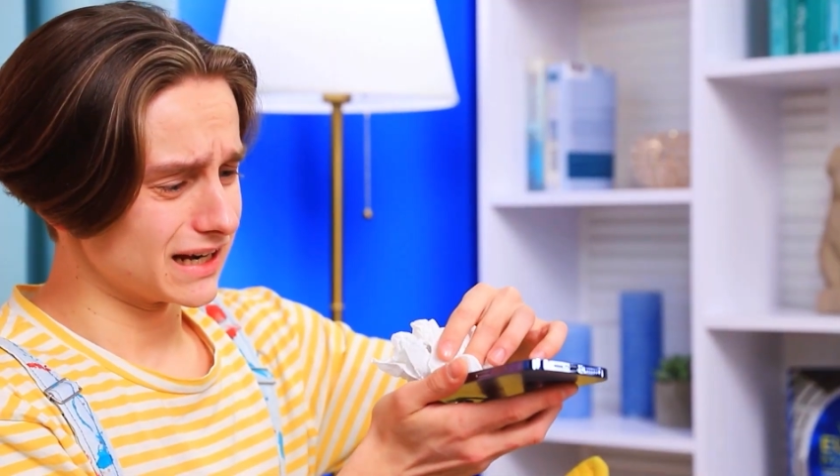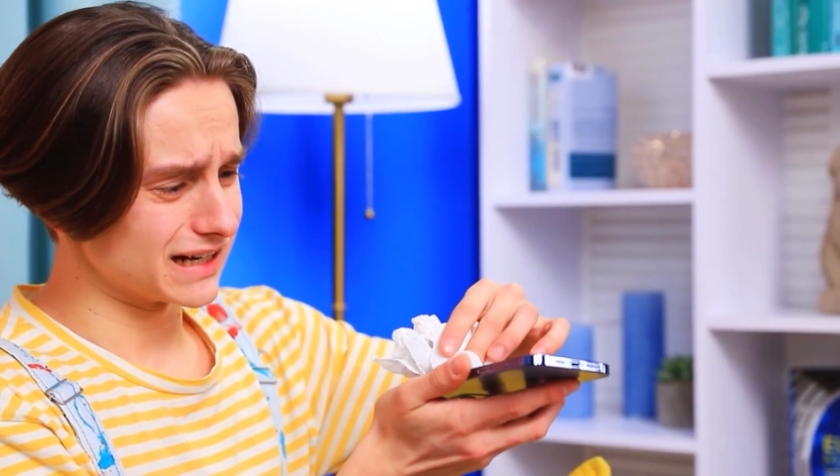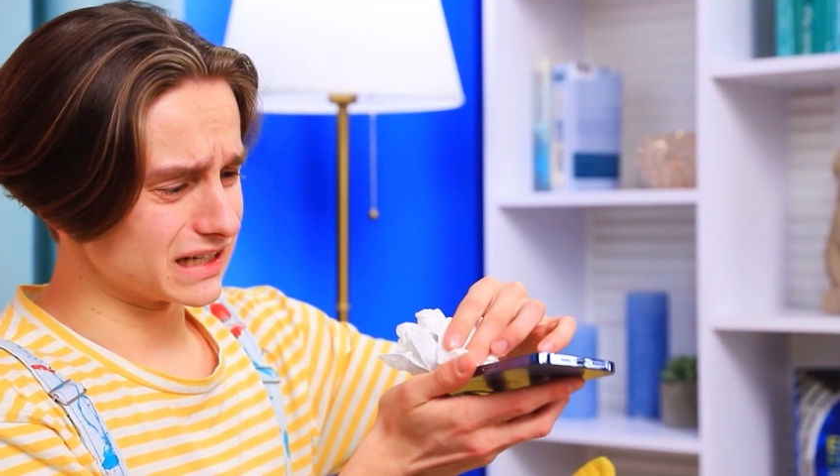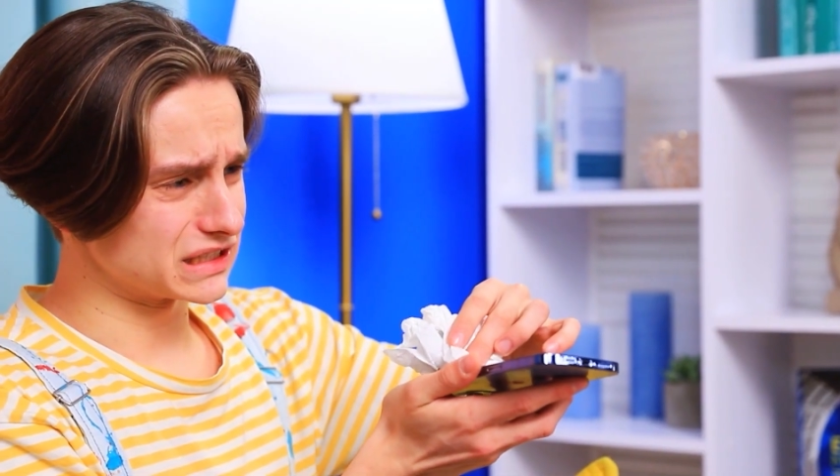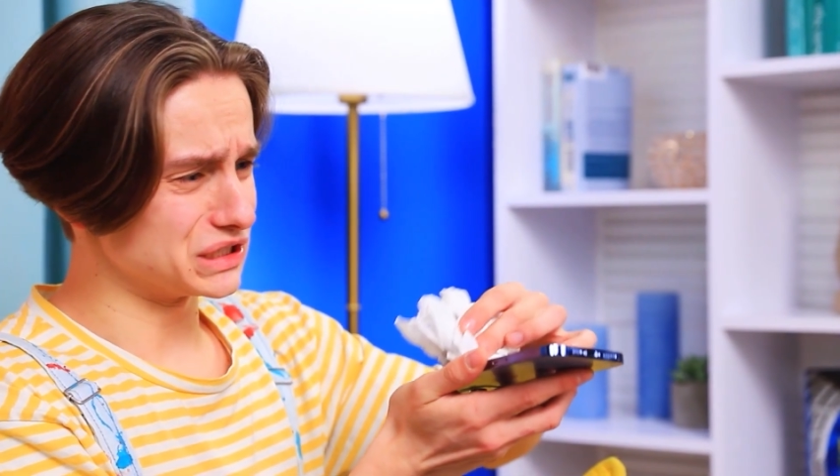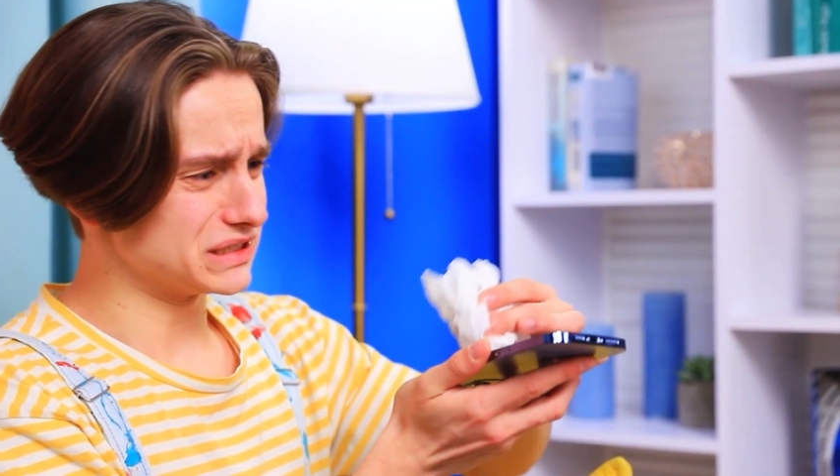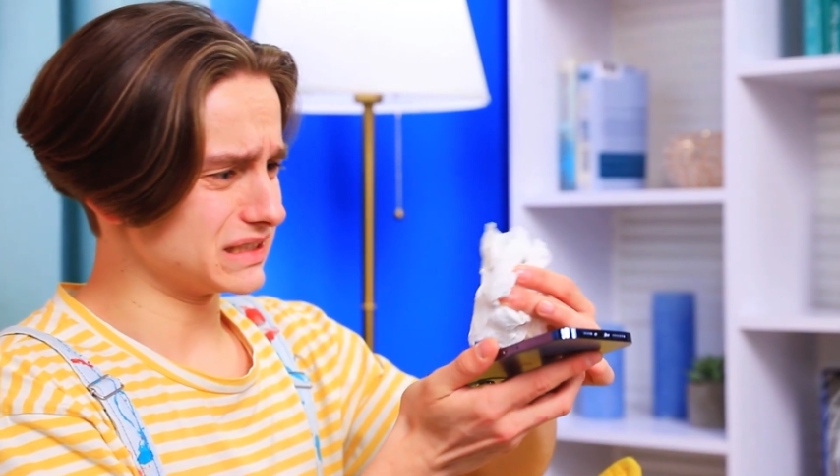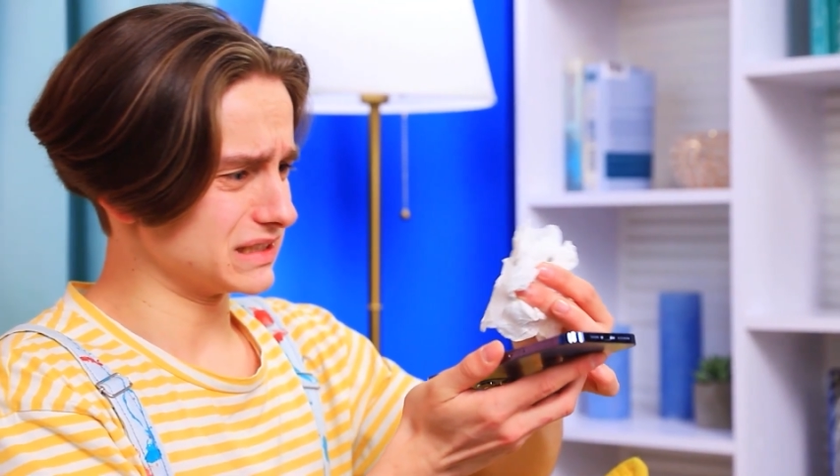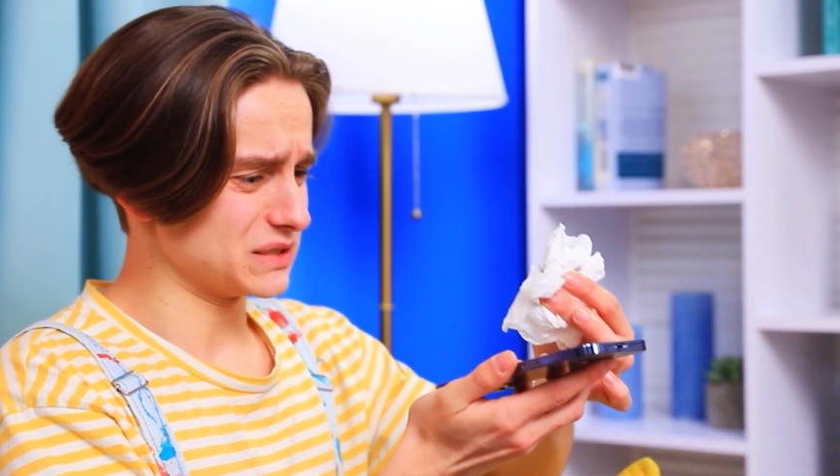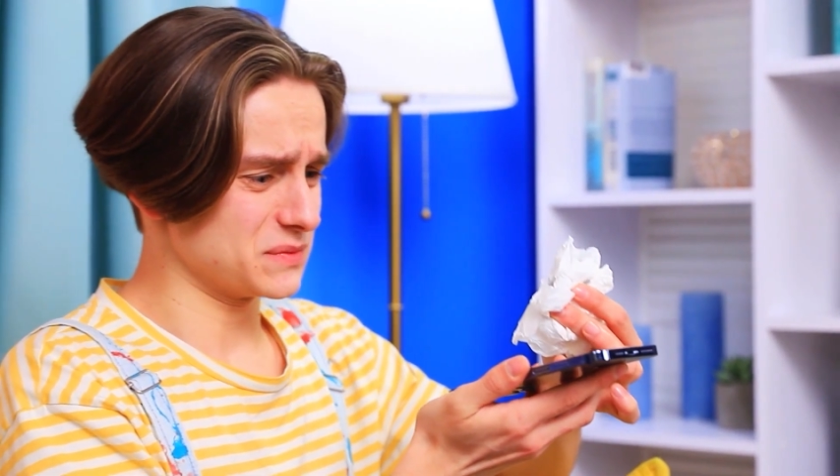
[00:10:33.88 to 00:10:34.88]
and bad,
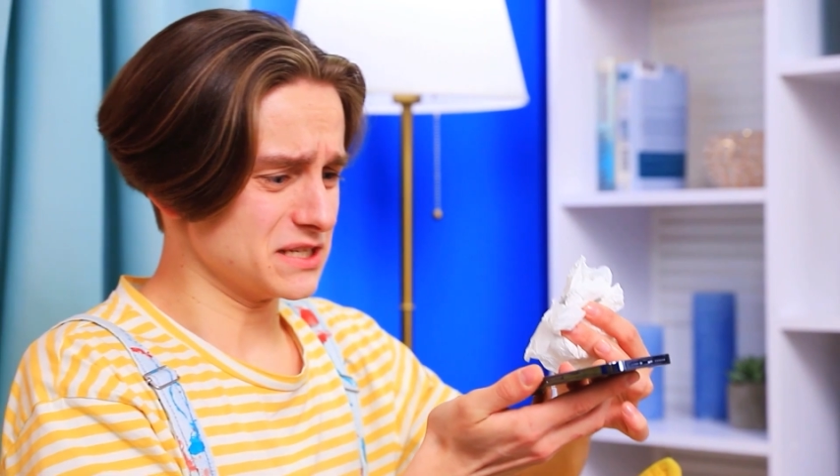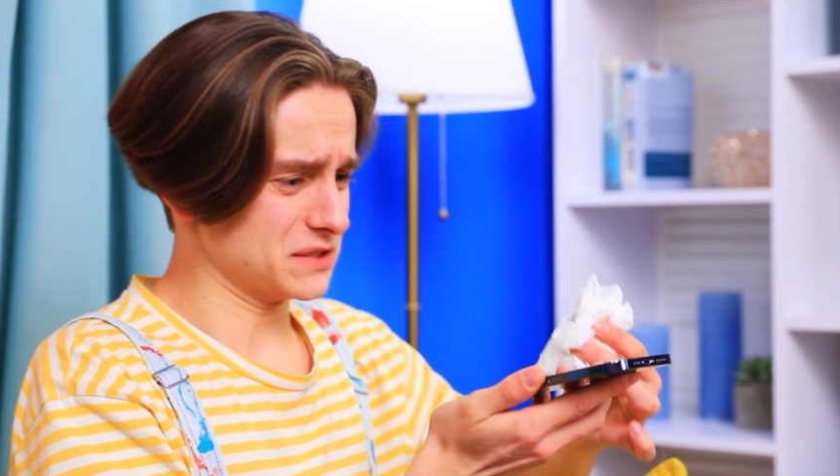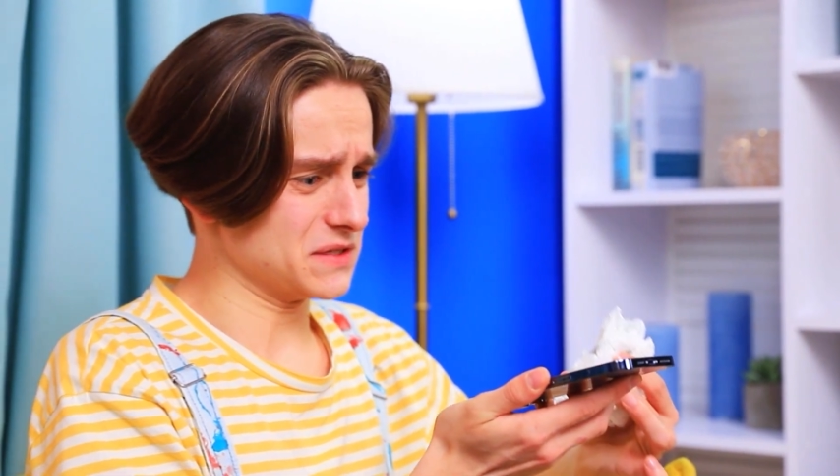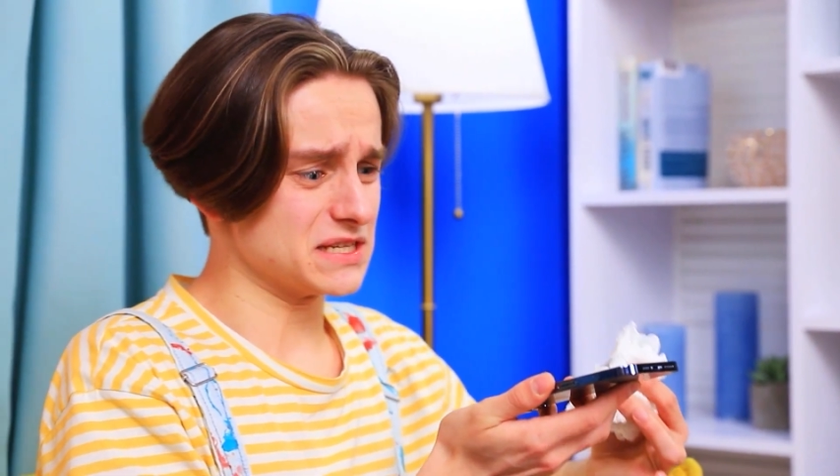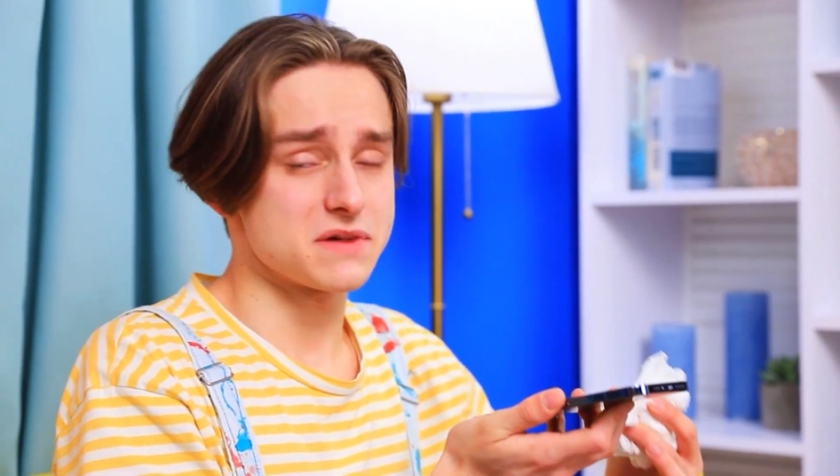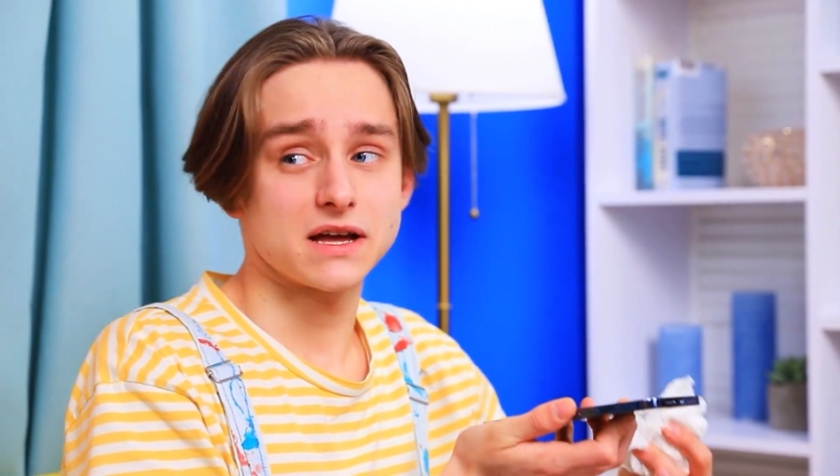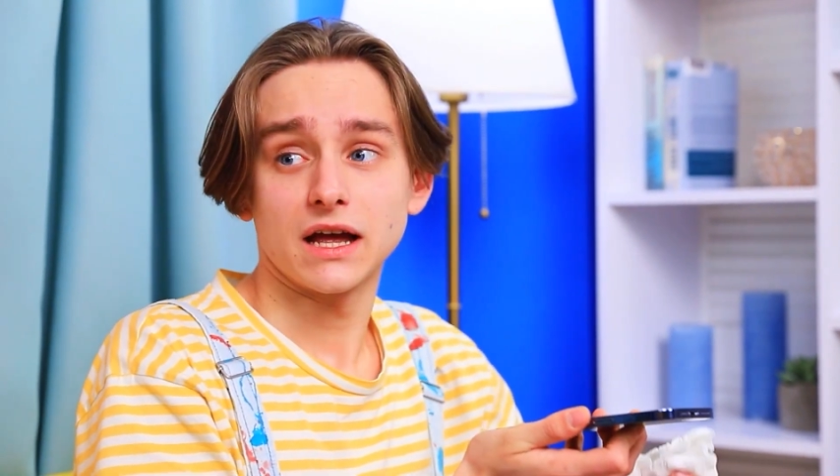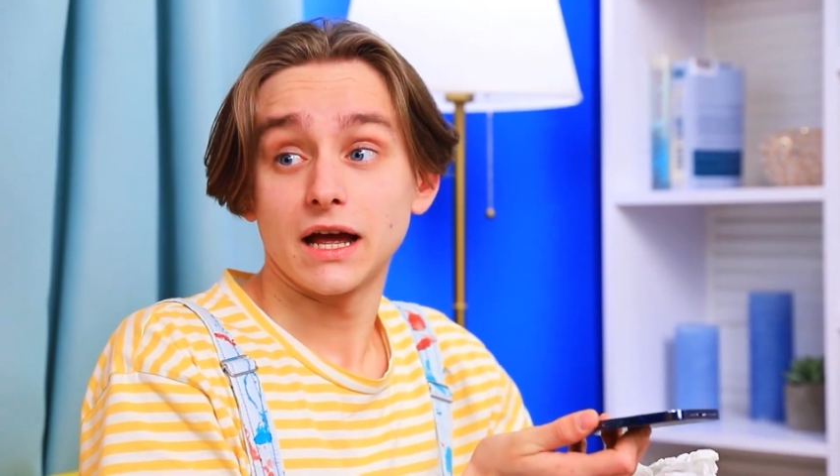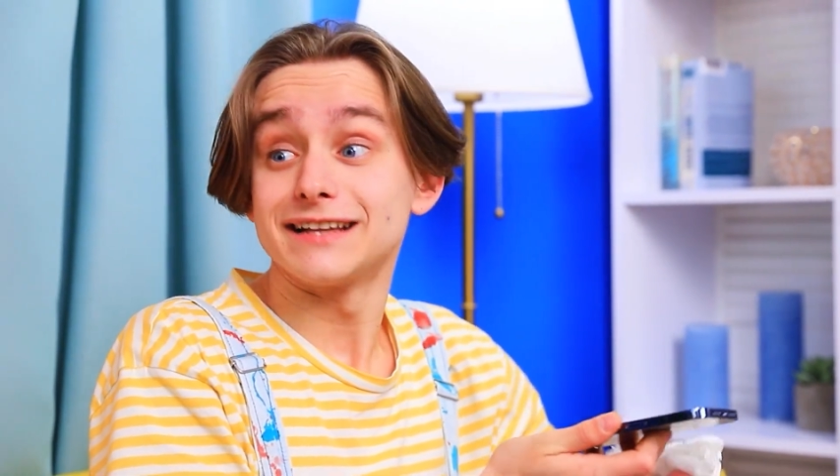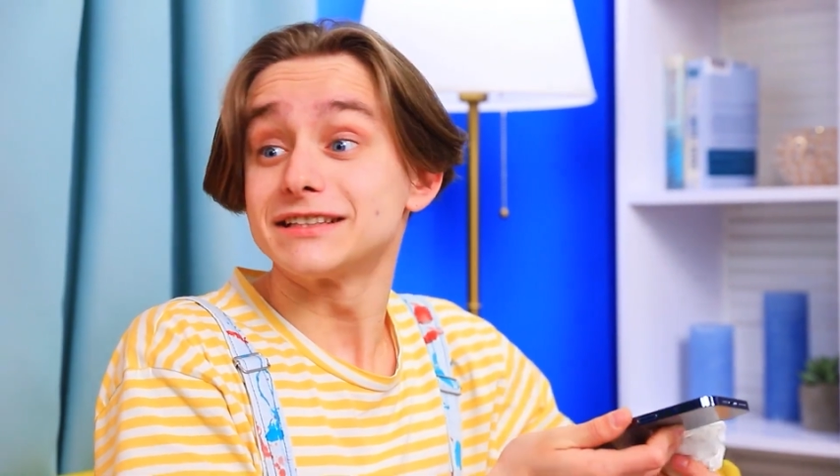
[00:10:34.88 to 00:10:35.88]
but I really
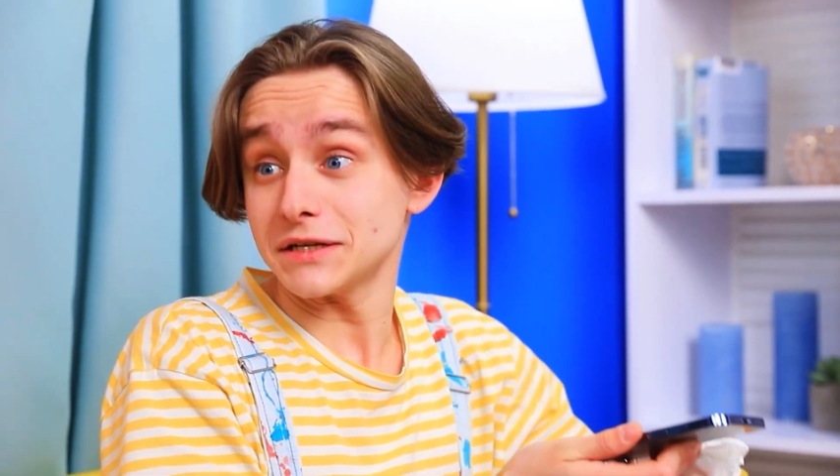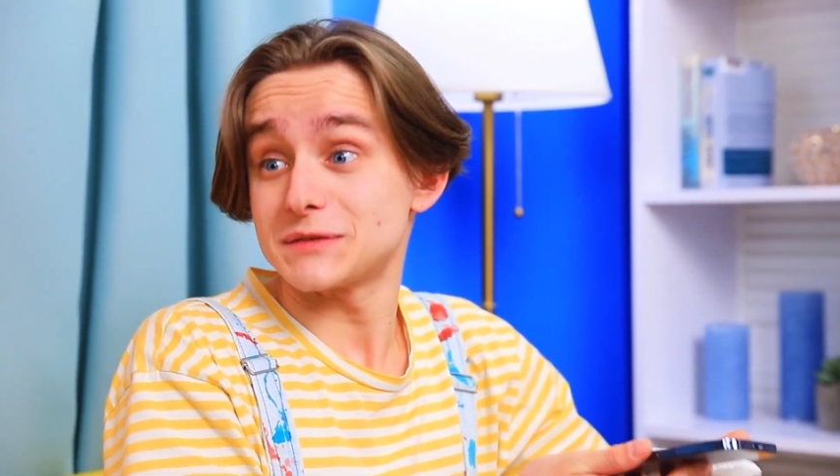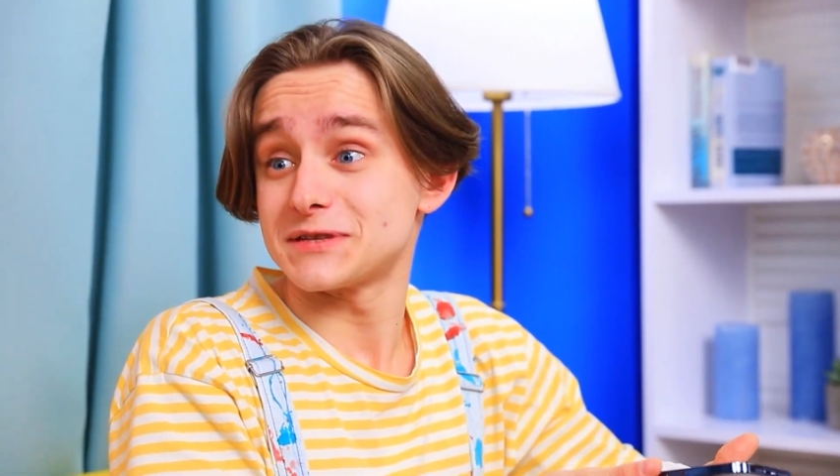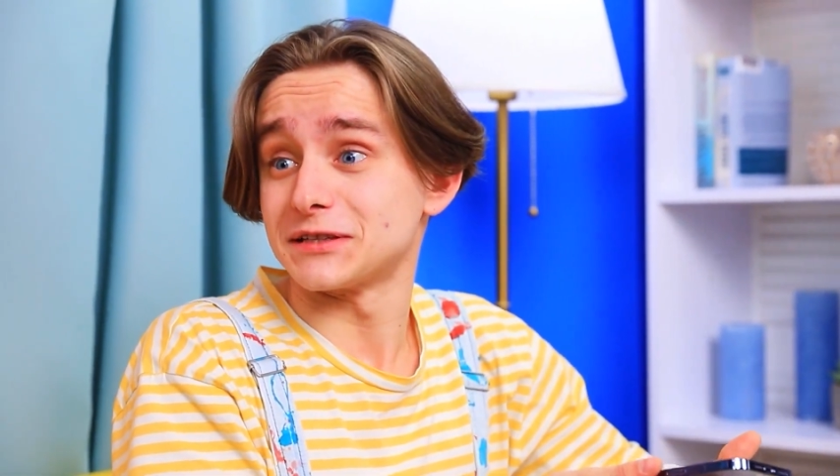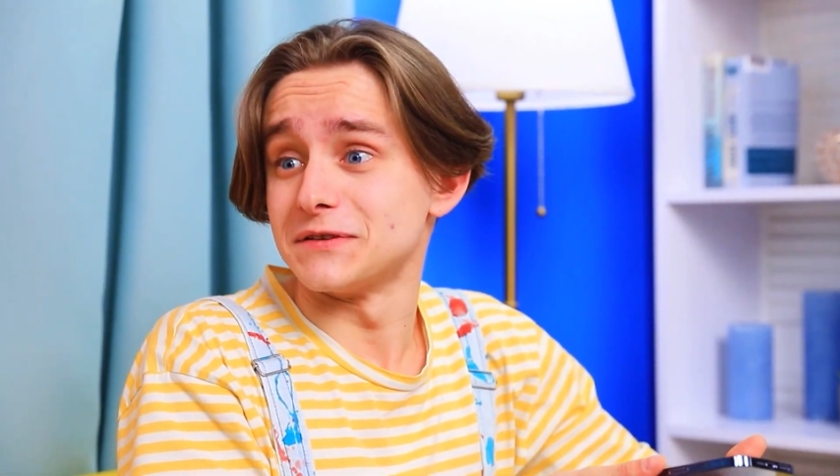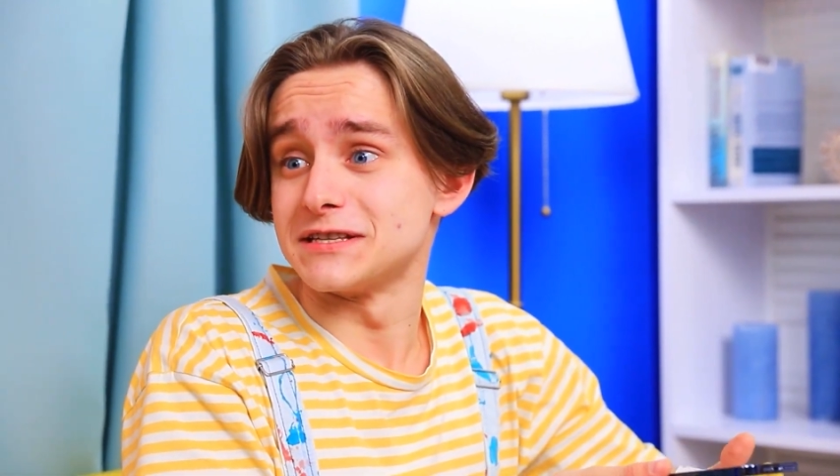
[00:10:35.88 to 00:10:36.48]
wasn't.